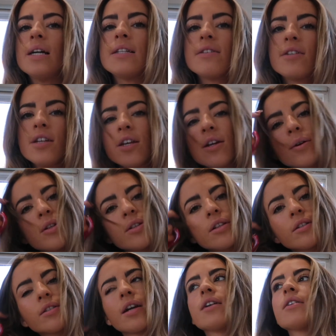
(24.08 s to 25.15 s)
it, to you it just
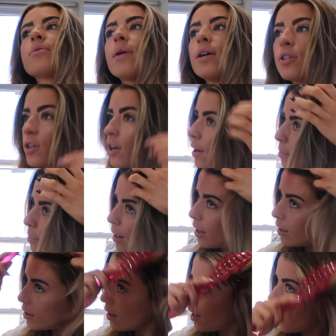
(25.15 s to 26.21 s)
looks like a sweatshirt,
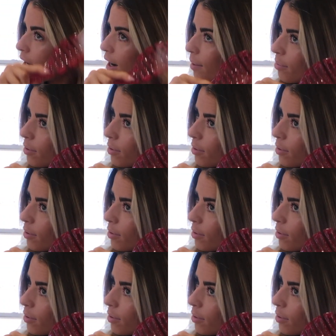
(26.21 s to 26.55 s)
but I